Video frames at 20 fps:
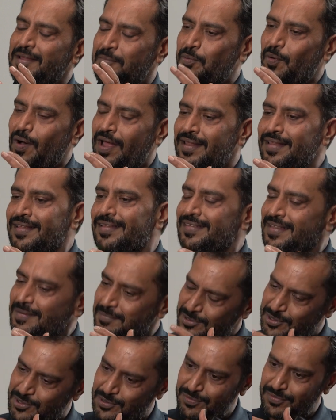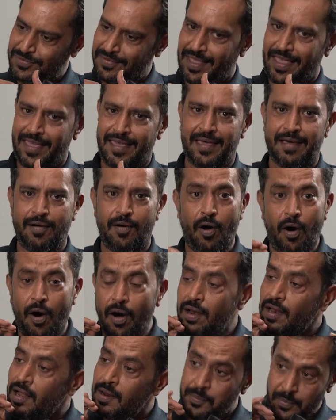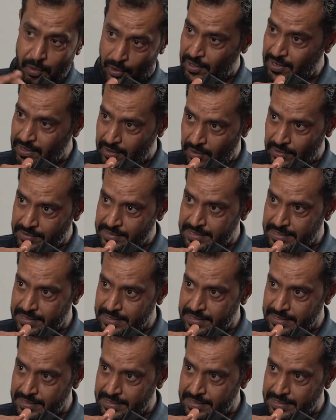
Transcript: Number one. Number two, all our product launches